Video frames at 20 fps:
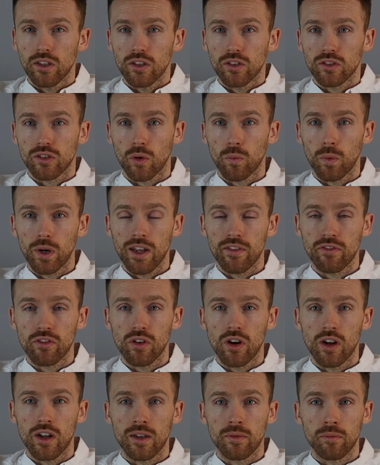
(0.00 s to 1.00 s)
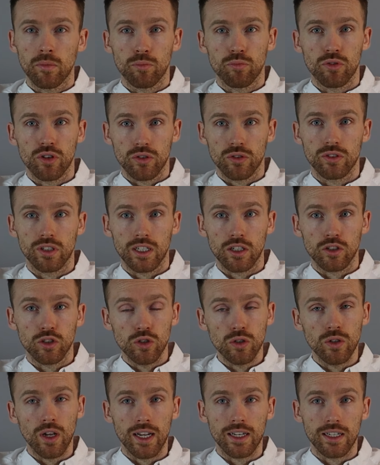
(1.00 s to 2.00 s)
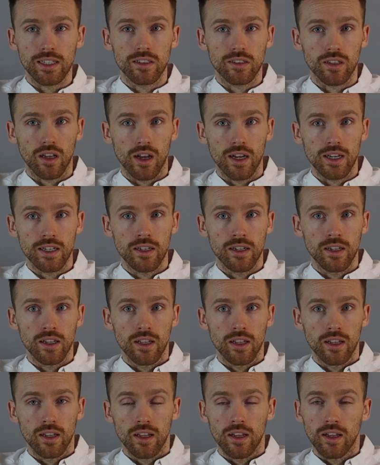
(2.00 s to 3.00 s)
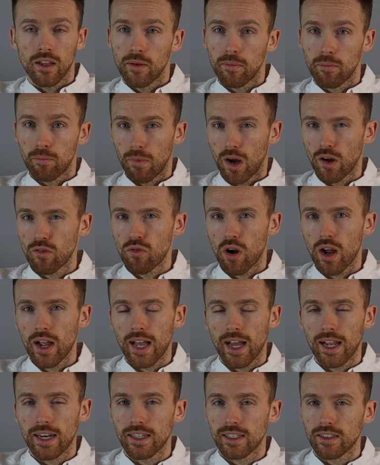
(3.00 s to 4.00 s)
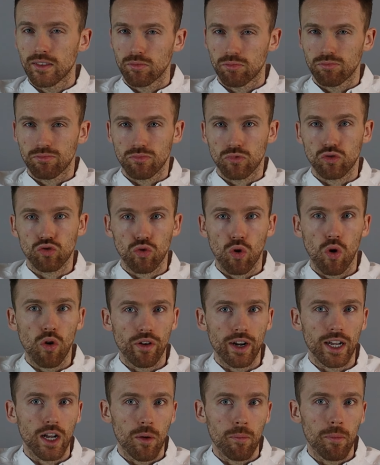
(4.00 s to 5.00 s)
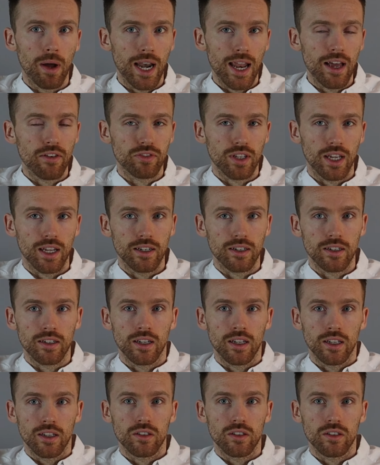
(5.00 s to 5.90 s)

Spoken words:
So whenever I'm producing a two-handed sign, my right hand is drawing on my left hand.